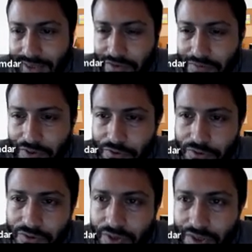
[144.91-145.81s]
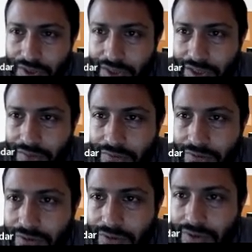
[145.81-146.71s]
So if you, if you, if
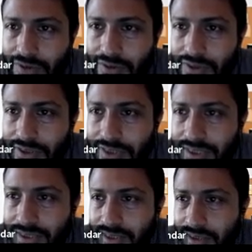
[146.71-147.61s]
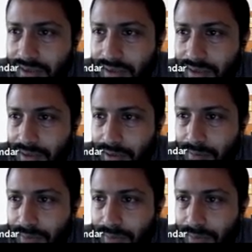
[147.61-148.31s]
you uh, just uh,